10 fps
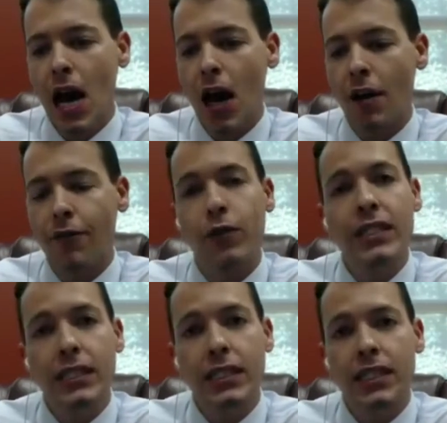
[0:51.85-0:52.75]
For
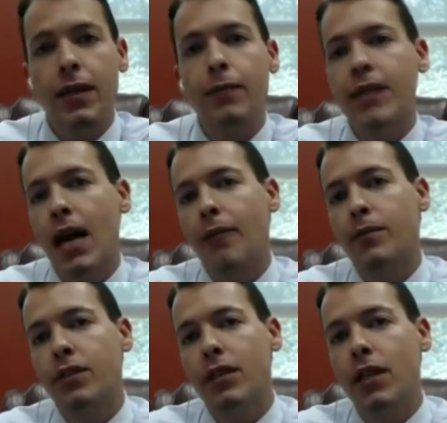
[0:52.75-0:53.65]
instance,
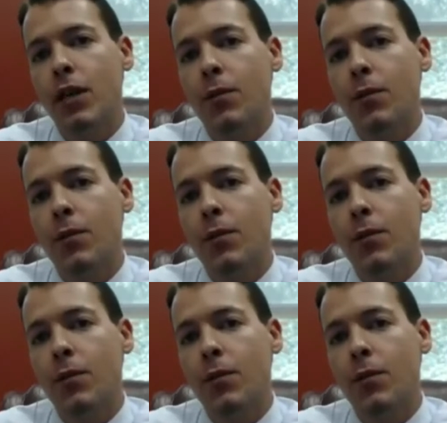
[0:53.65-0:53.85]
sometimes